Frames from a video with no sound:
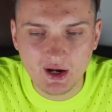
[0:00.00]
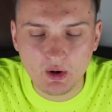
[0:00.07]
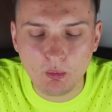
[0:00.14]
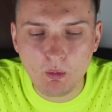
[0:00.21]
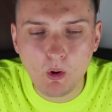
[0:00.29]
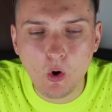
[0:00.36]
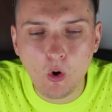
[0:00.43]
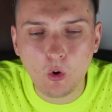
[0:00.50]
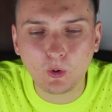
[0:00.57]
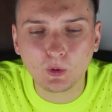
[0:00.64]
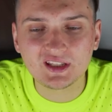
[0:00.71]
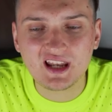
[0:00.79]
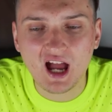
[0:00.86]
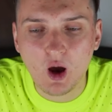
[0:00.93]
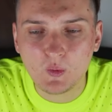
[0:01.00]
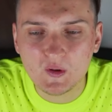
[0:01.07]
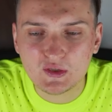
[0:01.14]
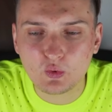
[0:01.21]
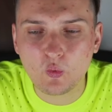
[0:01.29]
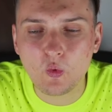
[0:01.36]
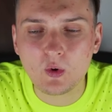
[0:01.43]
We were holding our
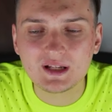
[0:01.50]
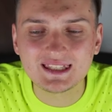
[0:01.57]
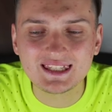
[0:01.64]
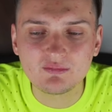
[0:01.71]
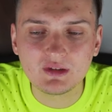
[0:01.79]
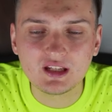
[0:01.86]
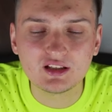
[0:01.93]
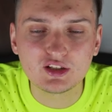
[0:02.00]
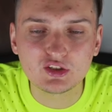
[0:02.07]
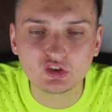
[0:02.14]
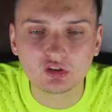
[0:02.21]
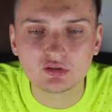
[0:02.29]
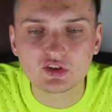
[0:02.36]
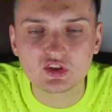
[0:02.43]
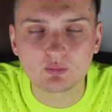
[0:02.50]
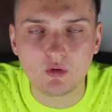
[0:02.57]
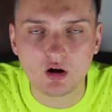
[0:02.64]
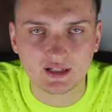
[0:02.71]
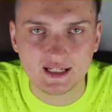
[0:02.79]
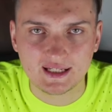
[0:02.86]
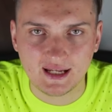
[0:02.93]
$20 million
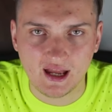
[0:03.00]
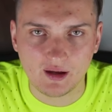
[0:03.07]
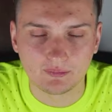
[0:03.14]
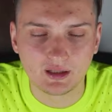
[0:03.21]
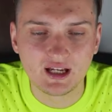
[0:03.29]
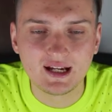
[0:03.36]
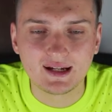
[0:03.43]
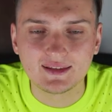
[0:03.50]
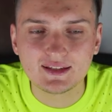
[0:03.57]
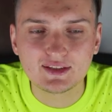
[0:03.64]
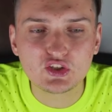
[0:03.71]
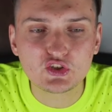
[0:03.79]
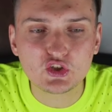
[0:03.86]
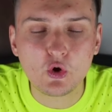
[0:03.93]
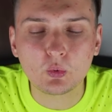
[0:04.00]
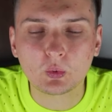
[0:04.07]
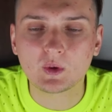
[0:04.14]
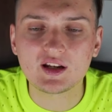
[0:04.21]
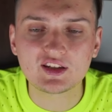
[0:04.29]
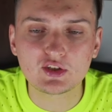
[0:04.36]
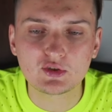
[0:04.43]
market cap. This is so
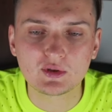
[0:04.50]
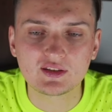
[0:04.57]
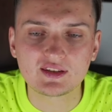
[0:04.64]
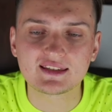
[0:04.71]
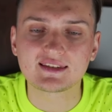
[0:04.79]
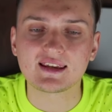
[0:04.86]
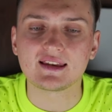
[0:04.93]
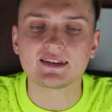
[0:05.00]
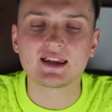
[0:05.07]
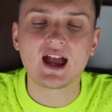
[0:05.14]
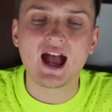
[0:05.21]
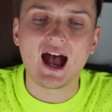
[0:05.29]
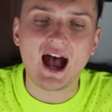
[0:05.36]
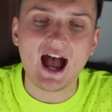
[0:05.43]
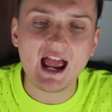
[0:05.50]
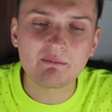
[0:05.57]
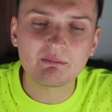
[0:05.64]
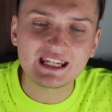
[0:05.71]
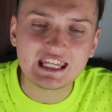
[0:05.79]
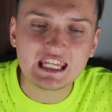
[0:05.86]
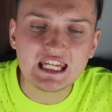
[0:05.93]
crazy to understand. I
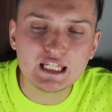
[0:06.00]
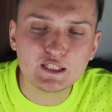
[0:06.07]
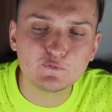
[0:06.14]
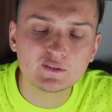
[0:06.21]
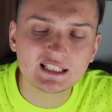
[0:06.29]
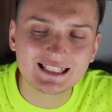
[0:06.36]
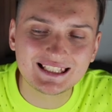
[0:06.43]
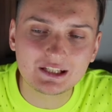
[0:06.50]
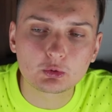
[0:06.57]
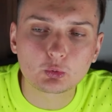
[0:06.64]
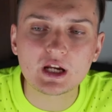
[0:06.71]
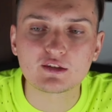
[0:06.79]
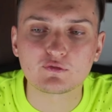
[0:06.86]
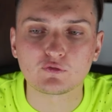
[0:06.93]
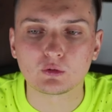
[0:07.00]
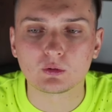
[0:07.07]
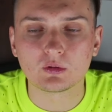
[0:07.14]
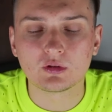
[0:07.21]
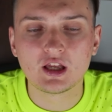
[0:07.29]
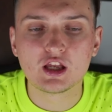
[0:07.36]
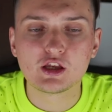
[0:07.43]
am infinitely grateful
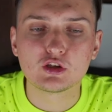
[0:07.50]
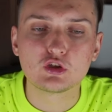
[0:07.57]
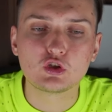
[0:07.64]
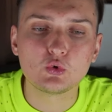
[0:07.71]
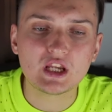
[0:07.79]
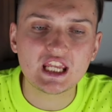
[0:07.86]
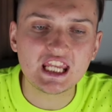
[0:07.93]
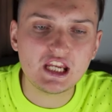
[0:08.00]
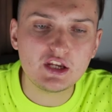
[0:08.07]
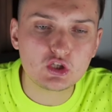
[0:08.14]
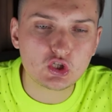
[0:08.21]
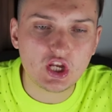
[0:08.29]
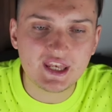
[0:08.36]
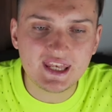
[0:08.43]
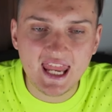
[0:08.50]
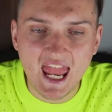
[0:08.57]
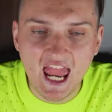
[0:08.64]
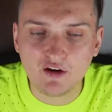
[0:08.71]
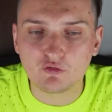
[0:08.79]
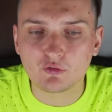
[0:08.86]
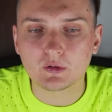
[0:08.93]
to each and
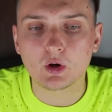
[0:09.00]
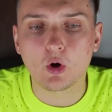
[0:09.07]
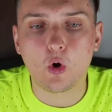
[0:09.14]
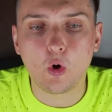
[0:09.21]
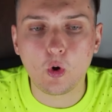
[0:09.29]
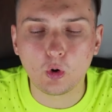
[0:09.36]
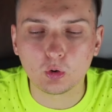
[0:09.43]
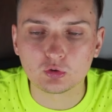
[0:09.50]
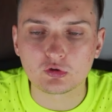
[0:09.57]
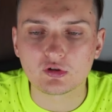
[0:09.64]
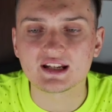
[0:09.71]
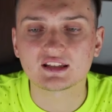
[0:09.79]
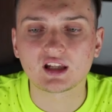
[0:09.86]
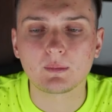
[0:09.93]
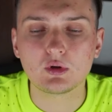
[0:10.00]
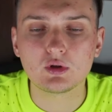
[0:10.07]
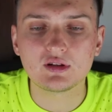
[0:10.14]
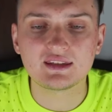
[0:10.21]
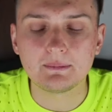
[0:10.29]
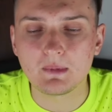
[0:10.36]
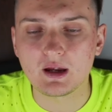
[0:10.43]
every holder and
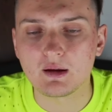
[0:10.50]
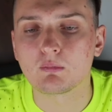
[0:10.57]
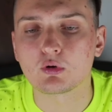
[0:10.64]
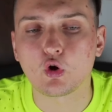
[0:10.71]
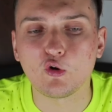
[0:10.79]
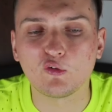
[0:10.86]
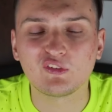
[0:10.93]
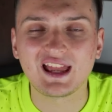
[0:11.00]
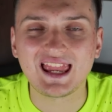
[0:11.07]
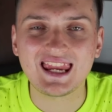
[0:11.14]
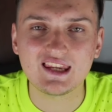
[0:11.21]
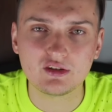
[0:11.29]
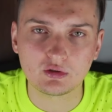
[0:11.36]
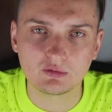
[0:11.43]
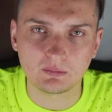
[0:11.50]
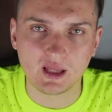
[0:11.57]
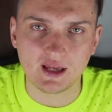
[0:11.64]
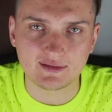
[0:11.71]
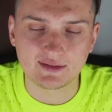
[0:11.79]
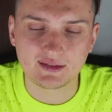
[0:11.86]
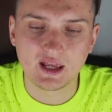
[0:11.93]
community member of Andean
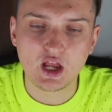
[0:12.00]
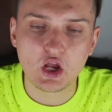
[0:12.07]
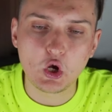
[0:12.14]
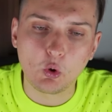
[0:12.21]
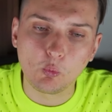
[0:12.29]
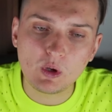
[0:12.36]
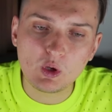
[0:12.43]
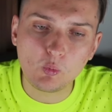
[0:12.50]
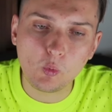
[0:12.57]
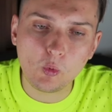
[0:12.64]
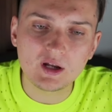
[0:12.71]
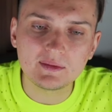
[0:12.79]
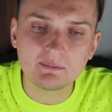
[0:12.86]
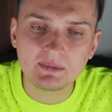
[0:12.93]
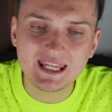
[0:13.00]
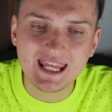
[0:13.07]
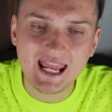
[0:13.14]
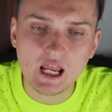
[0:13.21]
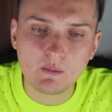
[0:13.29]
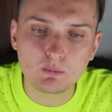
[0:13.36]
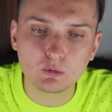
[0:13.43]
Blast. We won't be
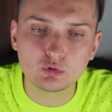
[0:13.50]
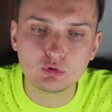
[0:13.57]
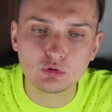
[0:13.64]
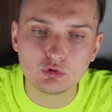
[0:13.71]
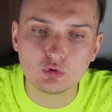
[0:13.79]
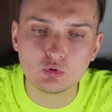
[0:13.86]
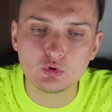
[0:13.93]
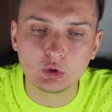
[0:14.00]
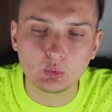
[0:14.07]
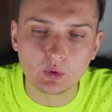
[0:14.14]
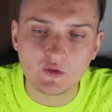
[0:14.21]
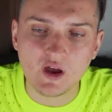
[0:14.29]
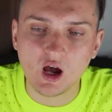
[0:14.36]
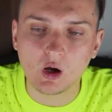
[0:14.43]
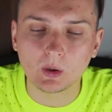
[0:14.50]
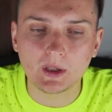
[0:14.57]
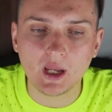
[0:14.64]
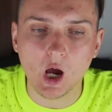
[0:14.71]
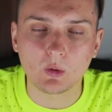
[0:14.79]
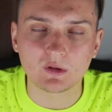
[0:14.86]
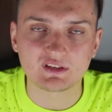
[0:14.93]
able to do it without
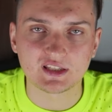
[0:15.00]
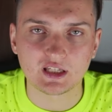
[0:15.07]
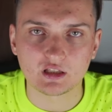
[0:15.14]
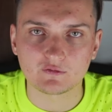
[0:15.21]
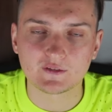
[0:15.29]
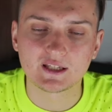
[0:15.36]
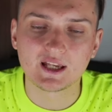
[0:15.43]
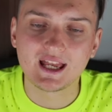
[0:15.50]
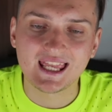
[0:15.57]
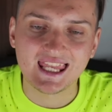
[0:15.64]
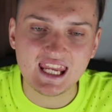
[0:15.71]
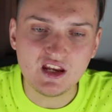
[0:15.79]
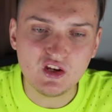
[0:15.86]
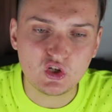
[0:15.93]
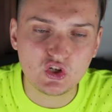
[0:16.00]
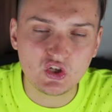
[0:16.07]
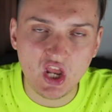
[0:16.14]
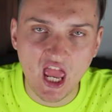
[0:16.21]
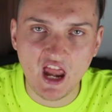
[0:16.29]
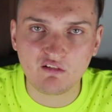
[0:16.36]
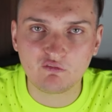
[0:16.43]
ourselves. Each
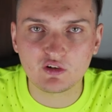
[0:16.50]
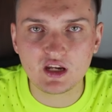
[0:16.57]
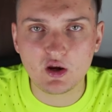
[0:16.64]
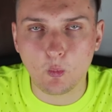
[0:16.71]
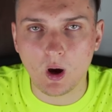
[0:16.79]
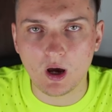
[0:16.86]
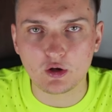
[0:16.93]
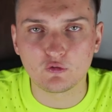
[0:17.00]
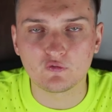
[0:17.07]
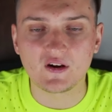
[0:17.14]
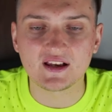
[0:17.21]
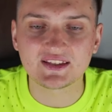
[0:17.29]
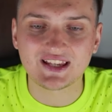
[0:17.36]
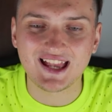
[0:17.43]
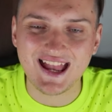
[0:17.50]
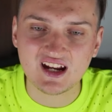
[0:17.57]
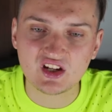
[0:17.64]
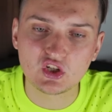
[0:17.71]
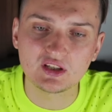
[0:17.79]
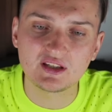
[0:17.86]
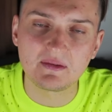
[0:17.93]
and every one of us
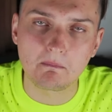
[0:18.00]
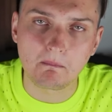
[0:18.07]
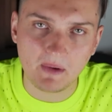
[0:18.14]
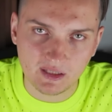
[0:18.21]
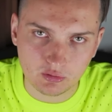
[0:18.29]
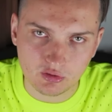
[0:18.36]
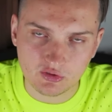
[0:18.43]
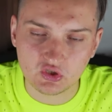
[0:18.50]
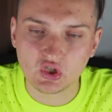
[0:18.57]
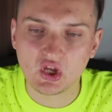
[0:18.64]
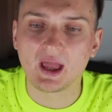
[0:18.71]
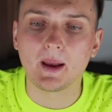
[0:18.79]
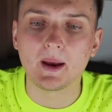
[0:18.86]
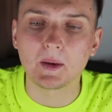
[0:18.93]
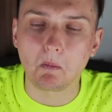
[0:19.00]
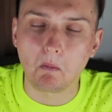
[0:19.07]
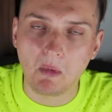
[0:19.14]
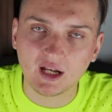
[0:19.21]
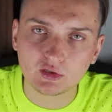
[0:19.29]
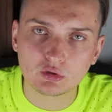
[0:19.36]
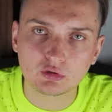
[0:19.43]
actually matters and
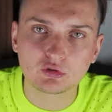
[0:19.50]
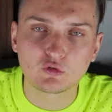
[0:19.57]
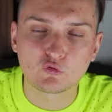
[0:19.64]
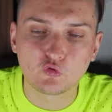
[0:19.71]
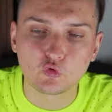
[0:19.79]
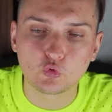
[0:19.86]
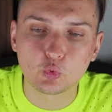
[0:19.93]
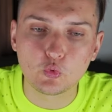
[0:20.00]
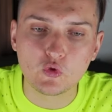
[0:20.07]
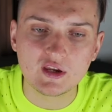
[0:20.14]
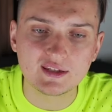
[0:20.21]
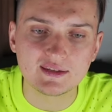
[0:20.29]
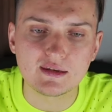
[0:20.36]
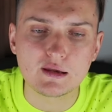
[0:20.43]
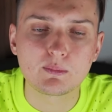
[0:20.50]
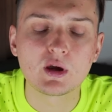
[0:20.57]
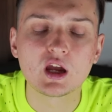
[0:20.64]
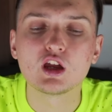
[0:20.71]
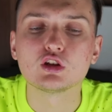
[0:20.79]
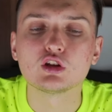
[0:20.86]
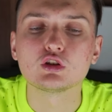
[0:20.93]
mattered through this dip.
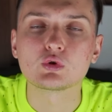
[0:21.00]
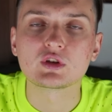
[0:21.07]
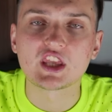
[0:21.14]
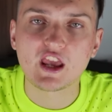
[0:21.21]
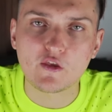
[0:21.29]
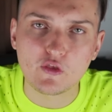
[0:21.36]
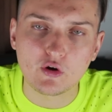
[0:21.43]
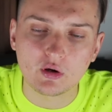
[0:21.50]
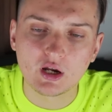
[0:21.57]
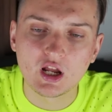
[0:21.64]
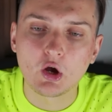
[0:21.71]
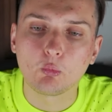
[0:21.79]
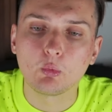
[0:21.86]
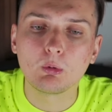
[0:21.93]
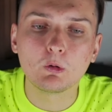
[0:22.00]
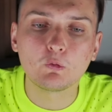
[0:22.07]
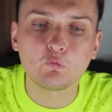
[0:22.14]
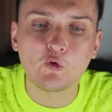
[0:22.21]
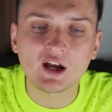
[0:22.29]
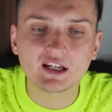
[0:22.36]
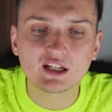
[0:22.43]
Together, we will
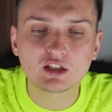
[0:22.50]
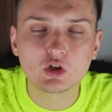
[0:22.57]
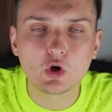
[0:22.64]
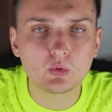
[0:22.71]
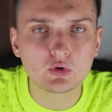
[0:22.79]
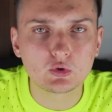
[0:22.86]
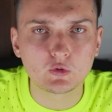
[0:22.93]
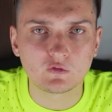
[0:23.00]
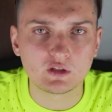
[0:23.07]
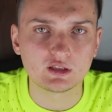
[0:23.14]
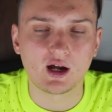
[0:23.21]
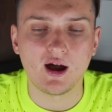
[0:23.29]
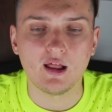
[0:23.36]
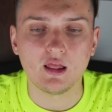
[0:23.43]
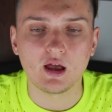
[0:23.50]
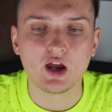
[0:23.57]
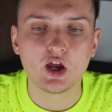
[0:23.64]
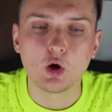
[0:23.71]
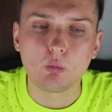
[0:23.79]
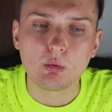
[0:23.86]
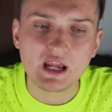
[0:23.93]
fucking go into Valhalla.
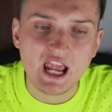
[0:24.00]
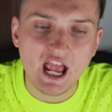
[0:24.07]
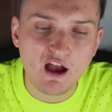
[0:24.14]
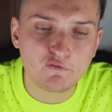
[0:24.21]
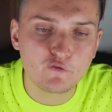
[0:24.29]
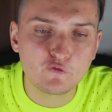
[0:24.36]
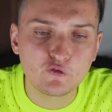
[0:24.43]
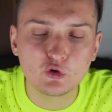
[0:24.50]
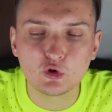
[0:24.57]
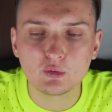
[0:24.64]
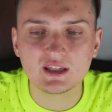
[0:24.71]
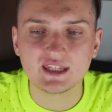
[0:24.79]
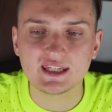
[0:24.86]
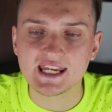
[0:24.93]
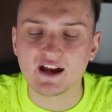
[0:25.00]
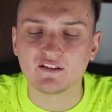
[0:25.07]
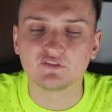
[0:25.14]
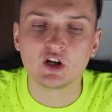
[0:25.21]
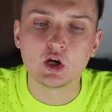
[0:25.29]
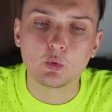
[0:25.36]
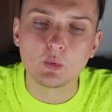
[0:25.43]
We have Ethereum ETF.
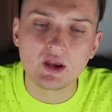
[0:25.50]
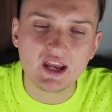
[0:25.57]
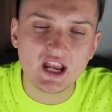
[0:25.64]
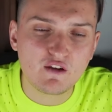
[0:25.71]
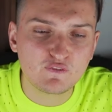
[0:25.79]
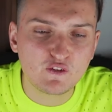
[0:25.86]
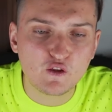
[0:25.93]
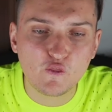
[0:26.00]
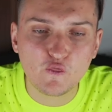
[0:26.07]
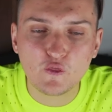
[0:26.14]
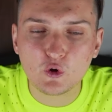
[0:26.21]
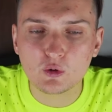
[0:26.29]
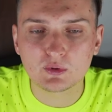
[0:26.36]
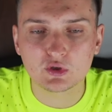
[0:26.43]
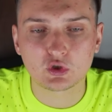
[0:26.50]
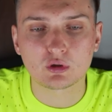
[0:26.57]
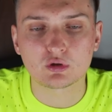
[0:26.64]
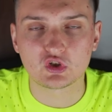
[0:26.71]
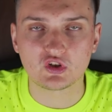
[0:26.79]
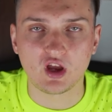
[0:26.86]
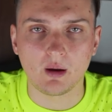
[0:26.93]
We have Ethereum
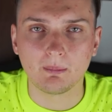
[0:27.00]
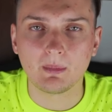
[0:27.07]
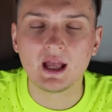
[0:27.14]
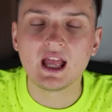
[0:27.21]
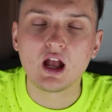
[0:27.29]
surging up.